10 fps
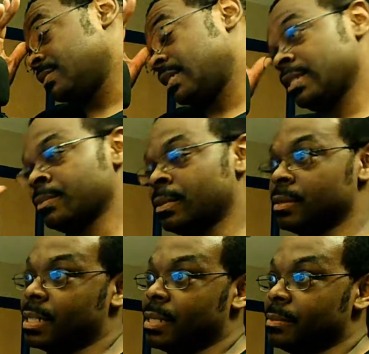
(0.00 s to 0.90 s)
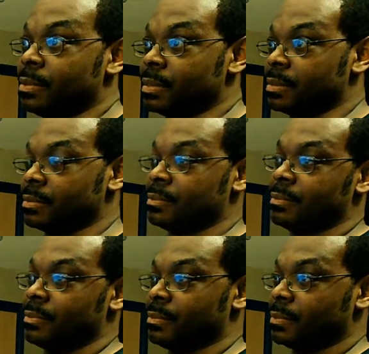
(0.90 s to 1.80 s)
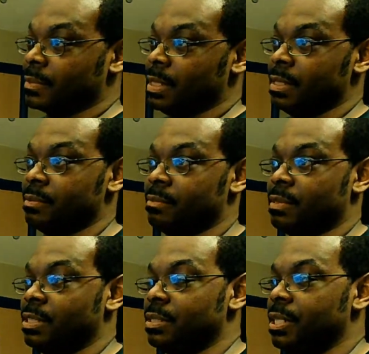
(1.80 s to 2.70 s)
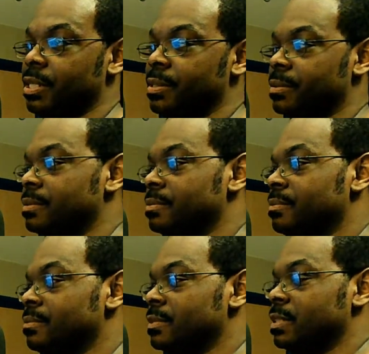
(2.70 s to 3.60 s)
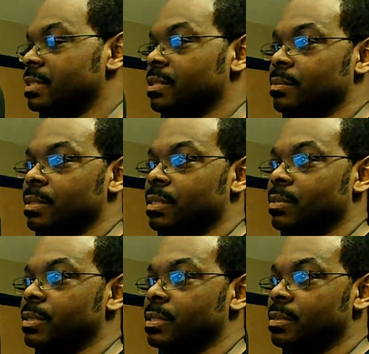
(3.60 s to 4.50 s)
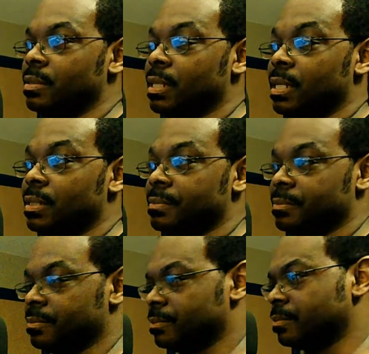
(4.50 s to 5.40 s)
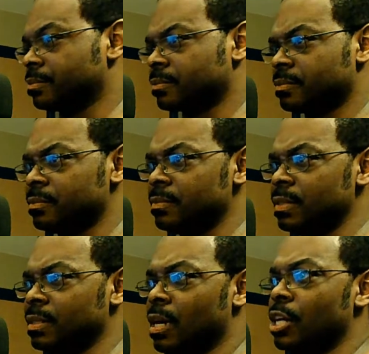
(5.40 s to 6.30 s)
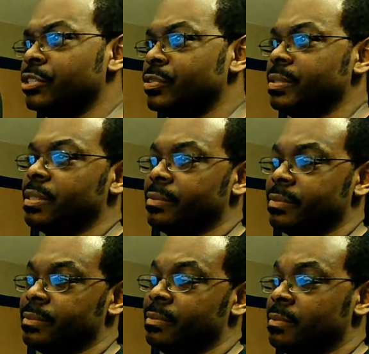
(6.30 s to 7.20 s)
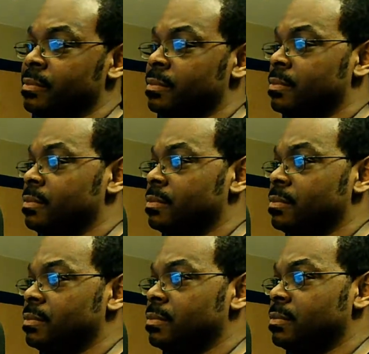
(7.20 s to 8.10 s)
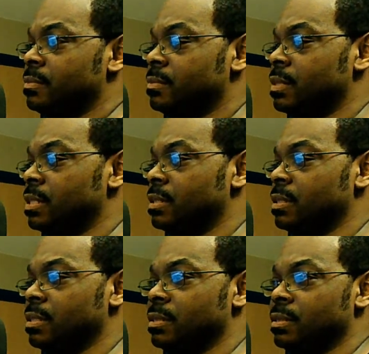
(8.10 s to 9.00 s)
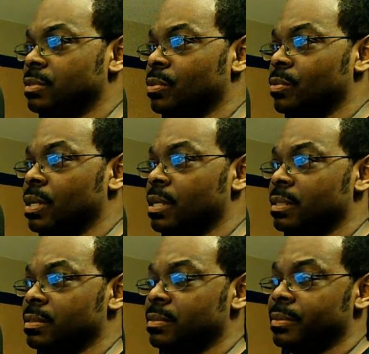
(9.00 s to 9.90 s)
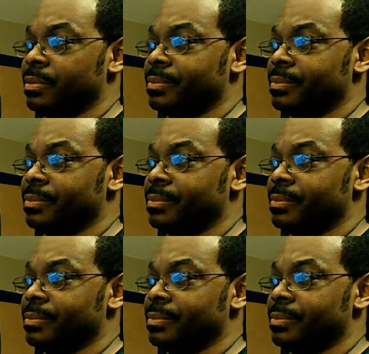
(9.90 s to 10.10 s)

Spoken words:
he hasn't bought a comic book in years. Still, I know he still got hundreds of them in his garage. So,